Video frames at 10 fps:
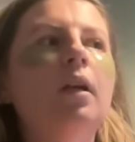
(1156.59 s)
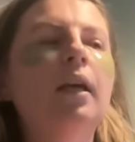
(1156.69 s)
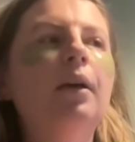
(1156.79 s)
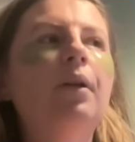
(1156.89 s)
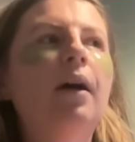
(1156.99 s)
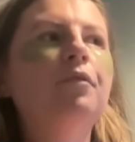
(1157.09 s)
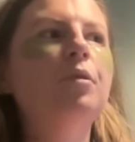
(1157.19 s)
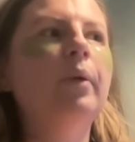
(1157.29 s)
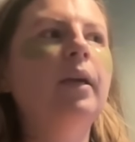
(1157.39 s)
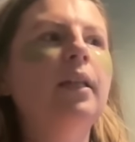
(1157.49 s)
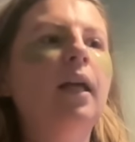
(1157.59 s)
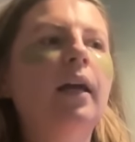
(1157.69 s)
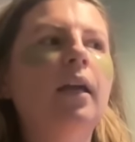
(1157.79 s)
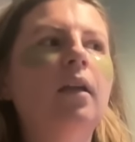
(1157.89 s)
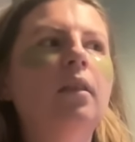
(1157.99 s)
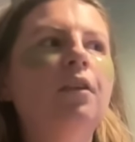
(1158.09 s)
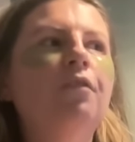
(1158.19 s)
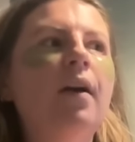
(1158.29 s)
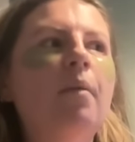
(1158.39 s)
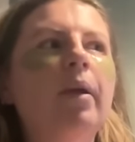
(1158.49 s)
It would have to be like the
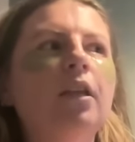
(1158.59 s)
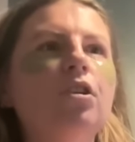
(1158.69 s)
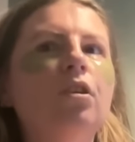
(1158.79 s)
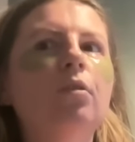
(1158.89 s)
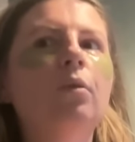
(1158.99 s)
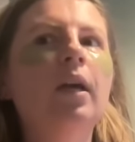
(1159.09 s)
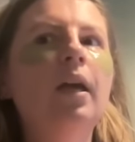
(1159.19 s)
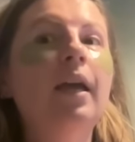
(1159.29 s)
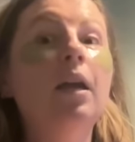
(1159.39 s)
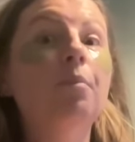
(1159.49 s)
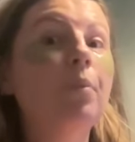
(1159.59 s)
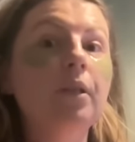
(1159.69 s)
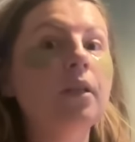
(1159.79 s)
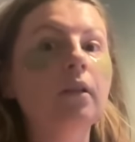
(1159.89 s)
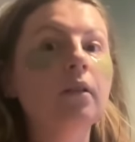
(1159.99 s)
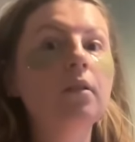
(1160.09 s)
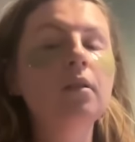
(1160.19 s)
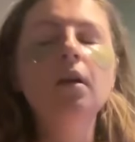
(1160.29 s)
affair made you impotent.